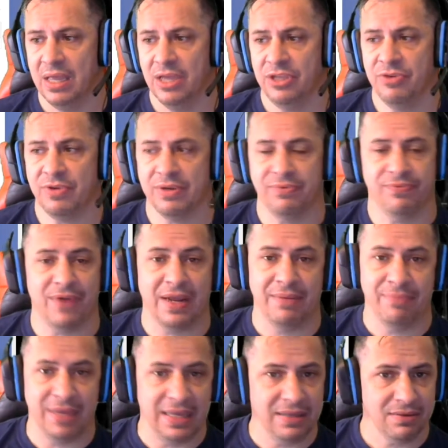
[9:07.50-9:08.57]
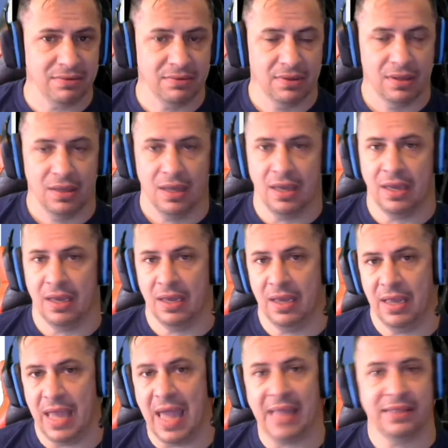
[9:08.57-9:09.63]
You can find me
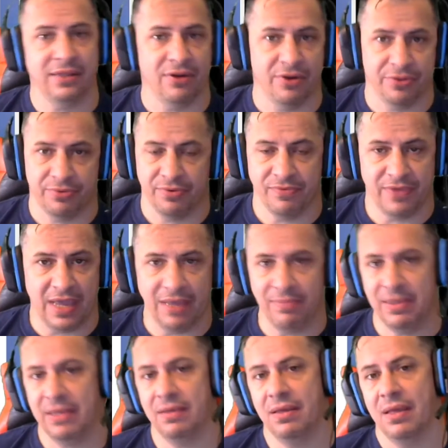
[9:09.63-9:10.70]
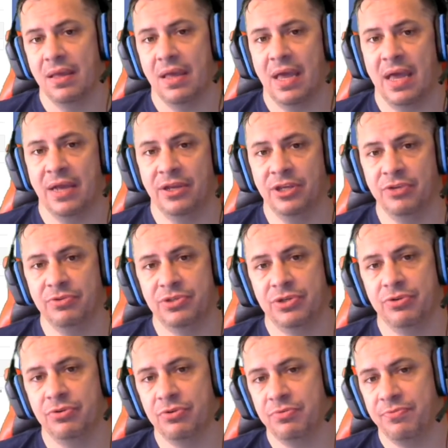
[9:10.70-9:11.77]
at the Arthur of Gaming on
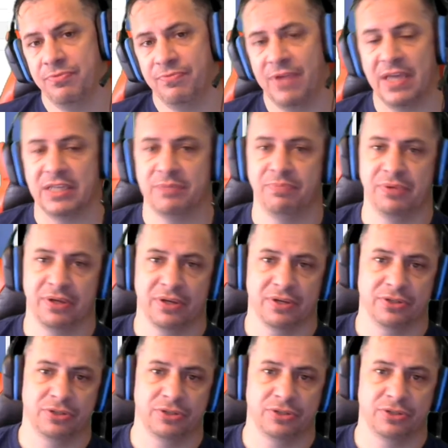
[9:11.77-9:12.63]
YouTube, Facebook,